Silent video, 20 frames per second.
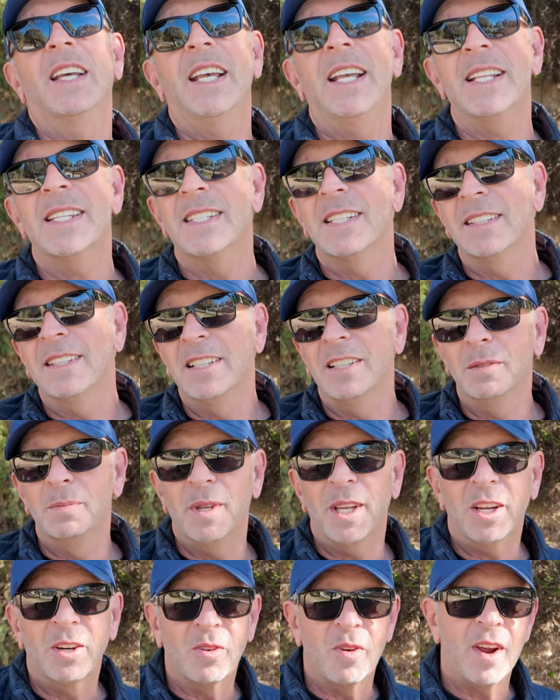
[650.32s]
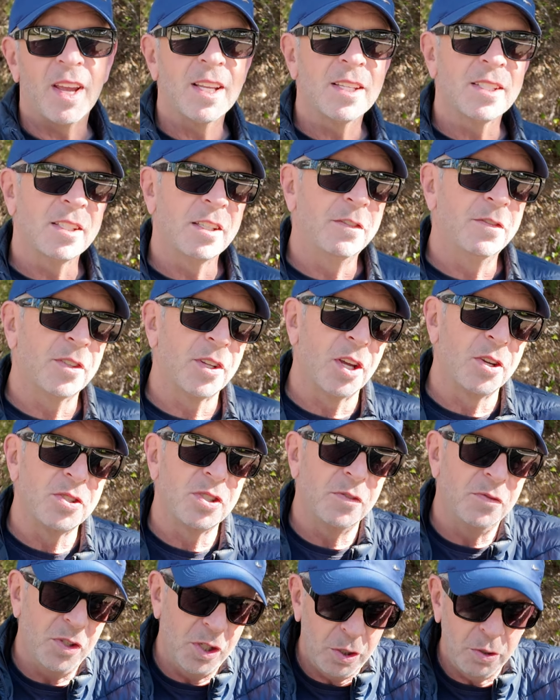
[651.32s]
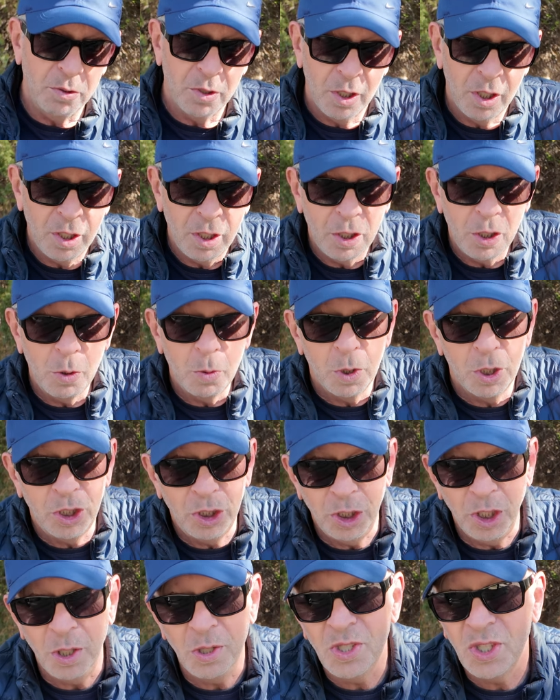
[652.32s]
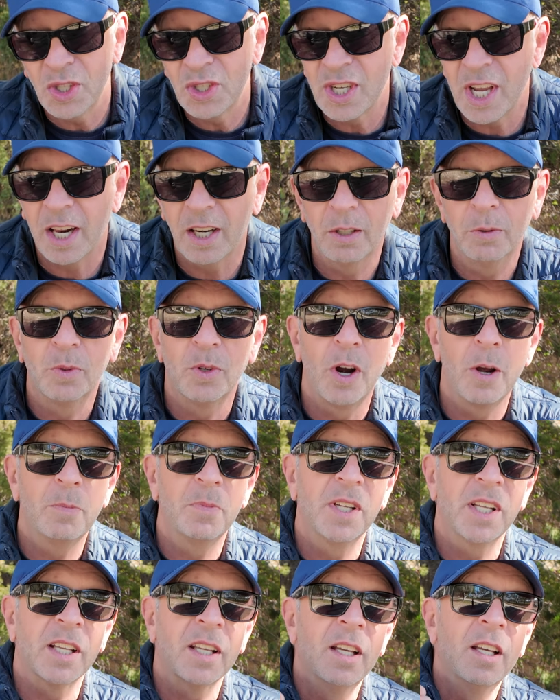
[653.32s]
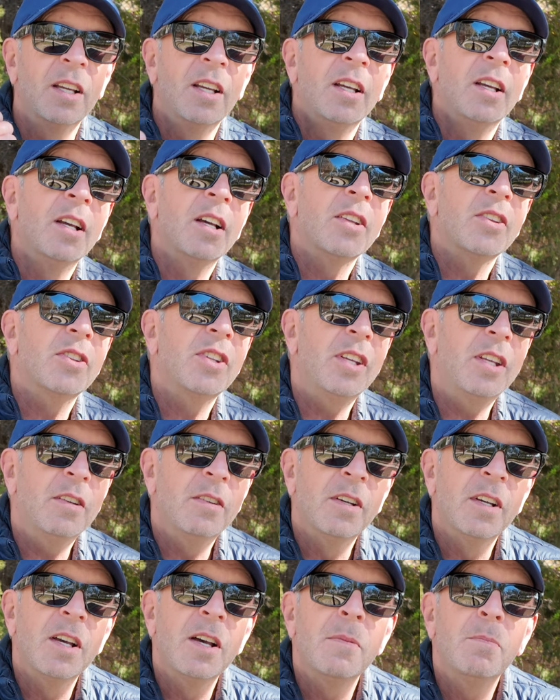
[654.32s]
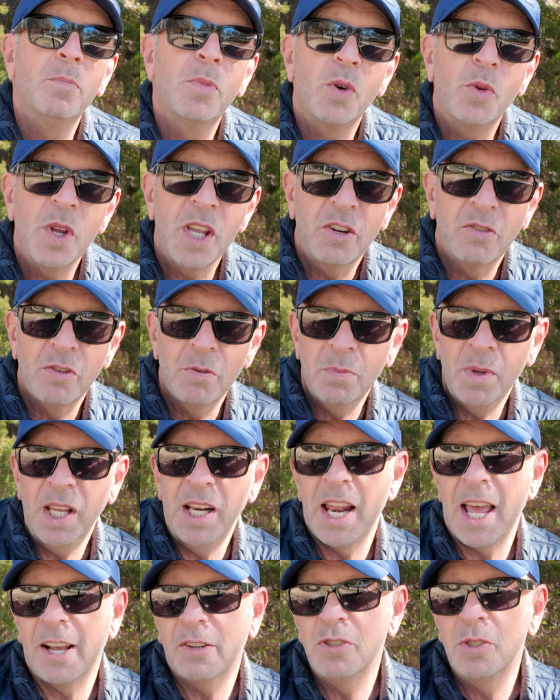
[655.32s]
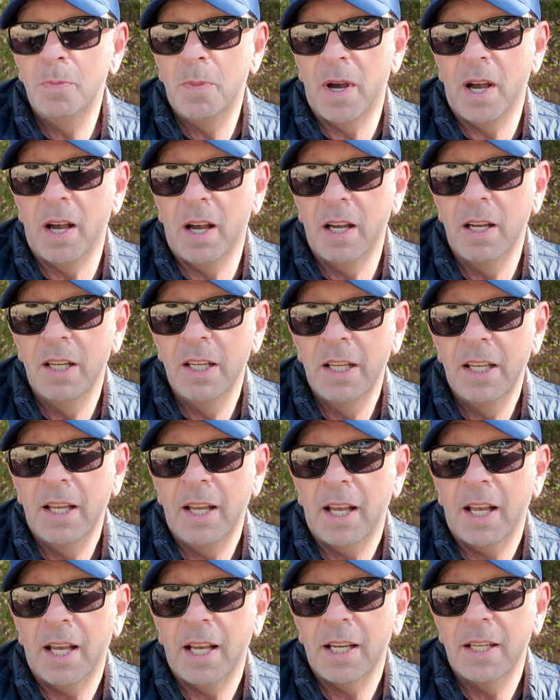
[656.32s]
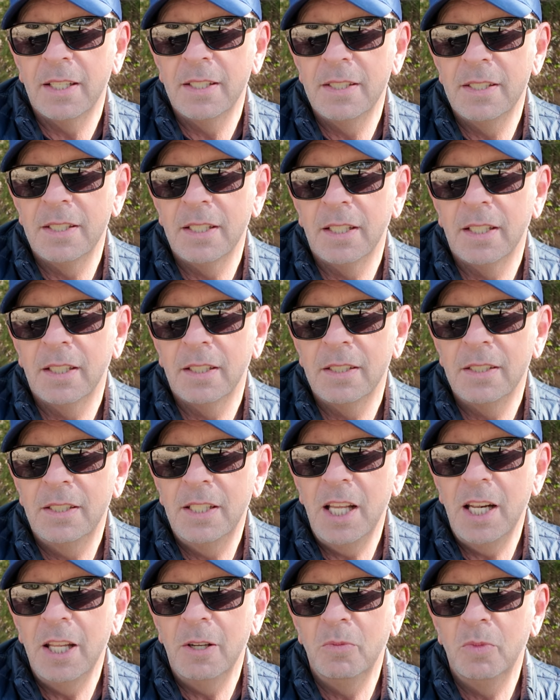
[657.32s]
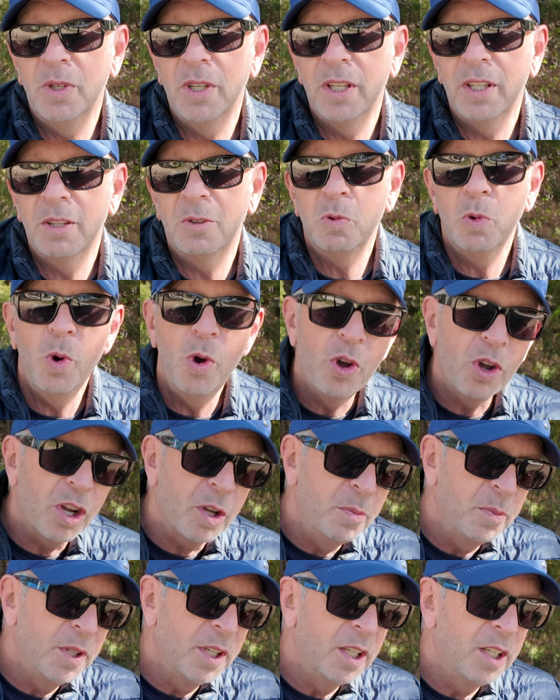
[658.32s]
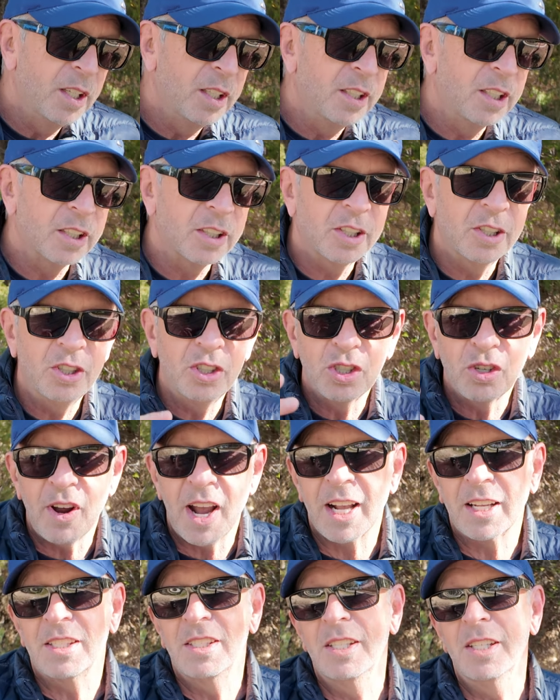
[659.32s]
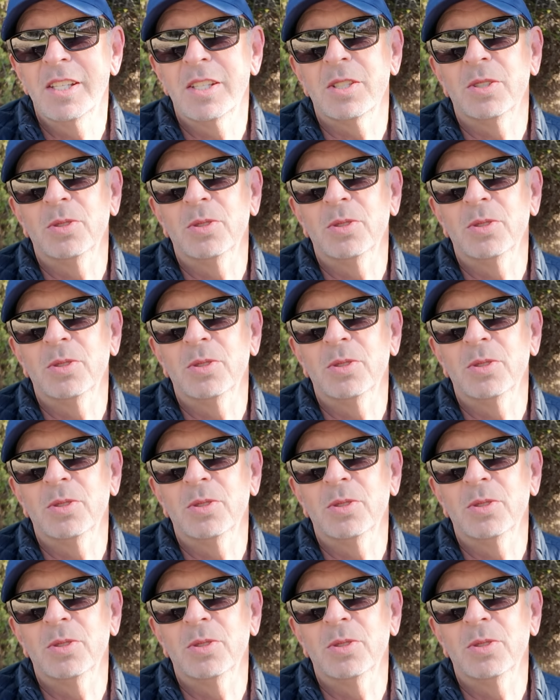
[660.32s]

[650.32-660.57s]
it's a little bit crazy. For those of you who are new to the channel, we're opening the Marika and Me Lounge Bar, and dealing with workmen and contractors